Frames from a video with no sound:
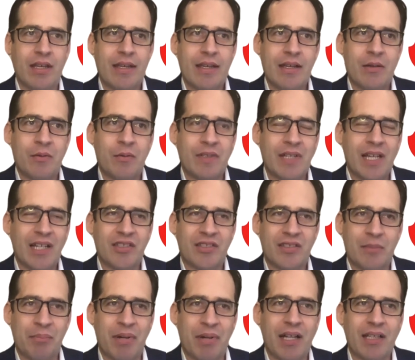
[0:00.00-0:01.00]
not just the
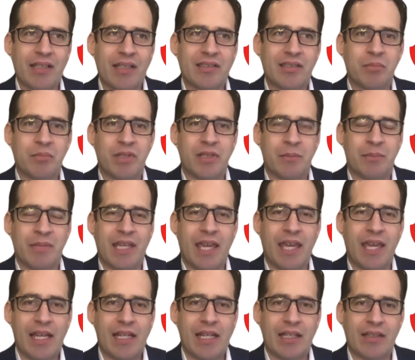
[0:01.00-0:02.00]
policy, but the
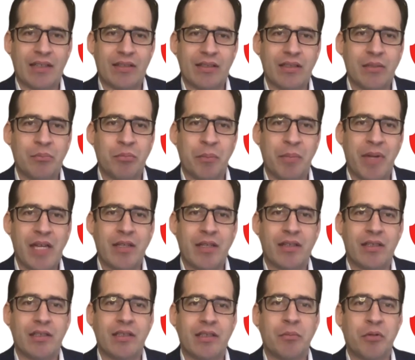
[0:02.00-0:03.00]
mechanics, the
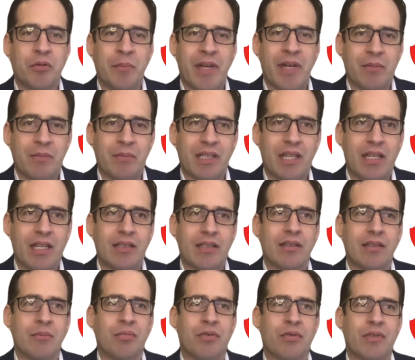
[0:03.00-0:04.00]
diplomatic mechanics, the
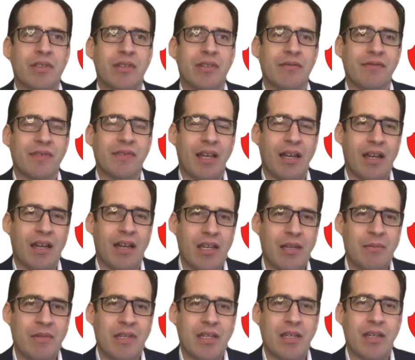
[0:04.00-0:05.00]
importance of
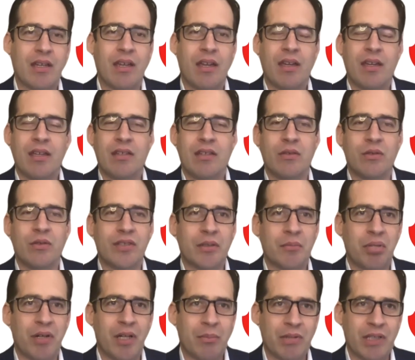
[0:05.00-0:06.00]
timing, using
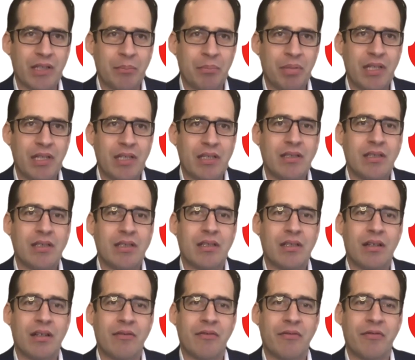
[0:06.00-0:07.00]
public opinion,
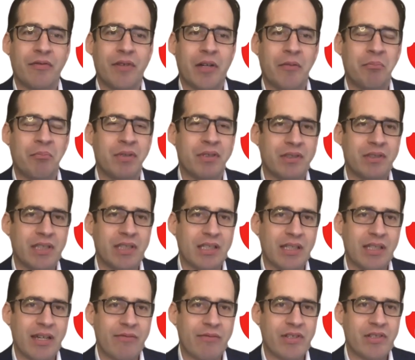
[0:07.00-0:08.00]
of building
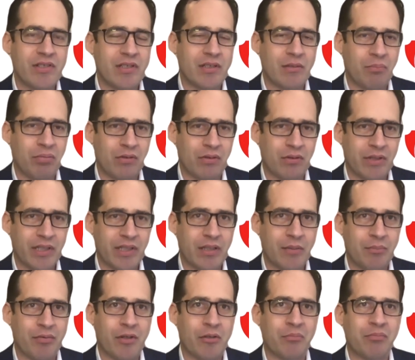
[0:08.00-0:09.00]
leverage and deploying it
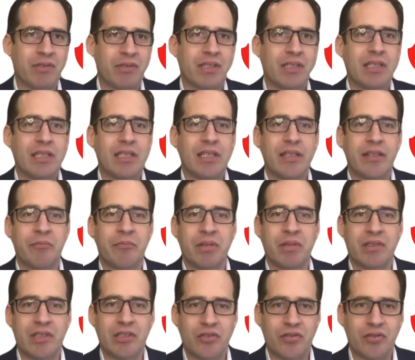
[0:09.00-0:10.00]
appropriately,
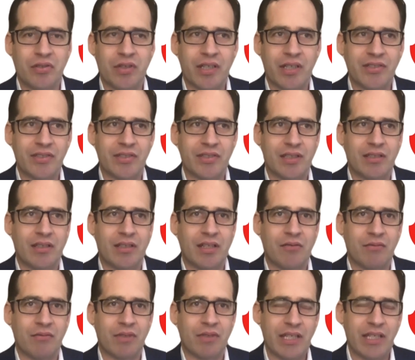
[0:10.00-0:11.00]
building trust and
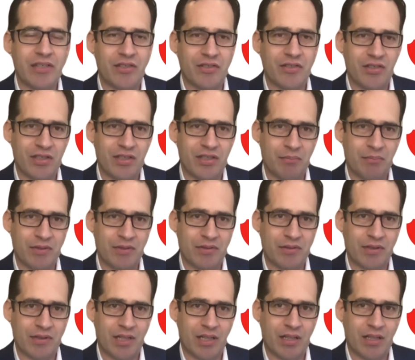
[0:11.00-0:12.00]
relationships
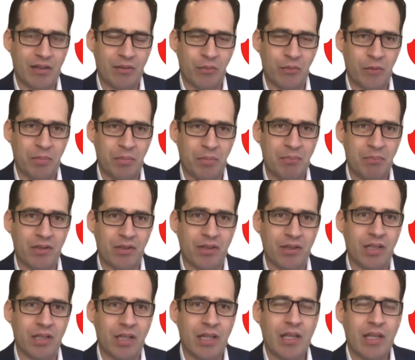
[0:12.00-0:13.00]
with people
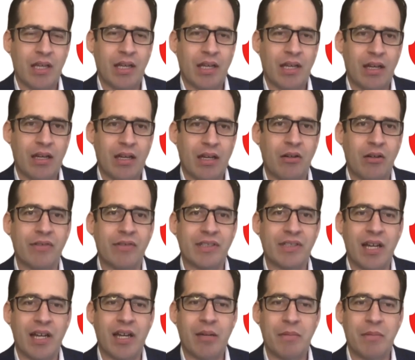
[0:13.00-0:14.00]
over
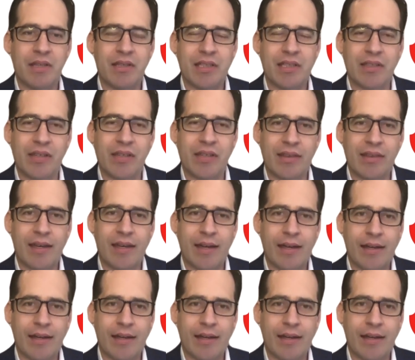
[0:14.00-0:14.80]
time and things like that.